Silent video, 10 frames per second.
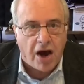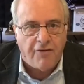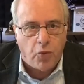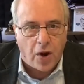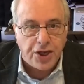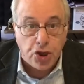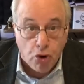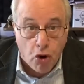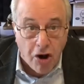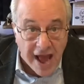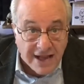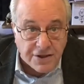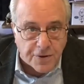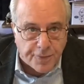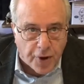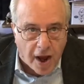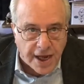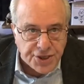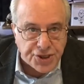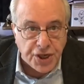of what your
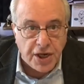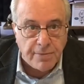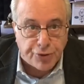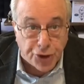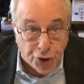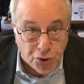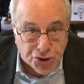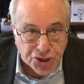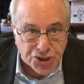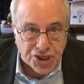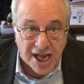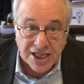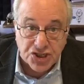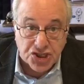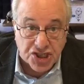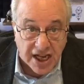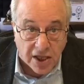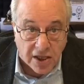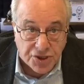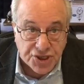enterprise produces and
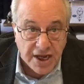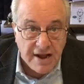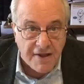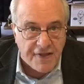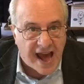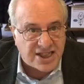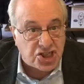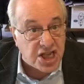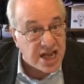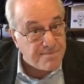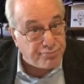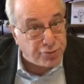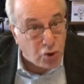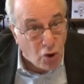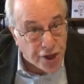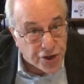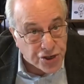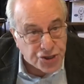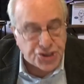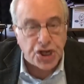sells. That's the
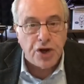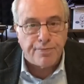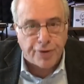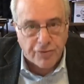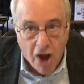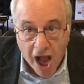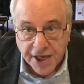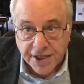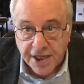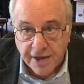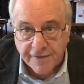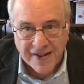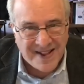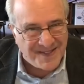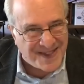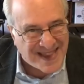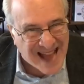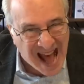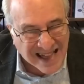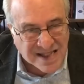employer's prerogative,
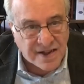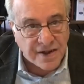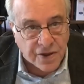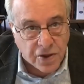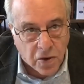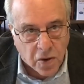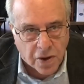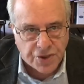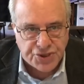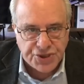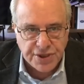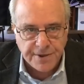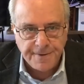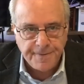not yours.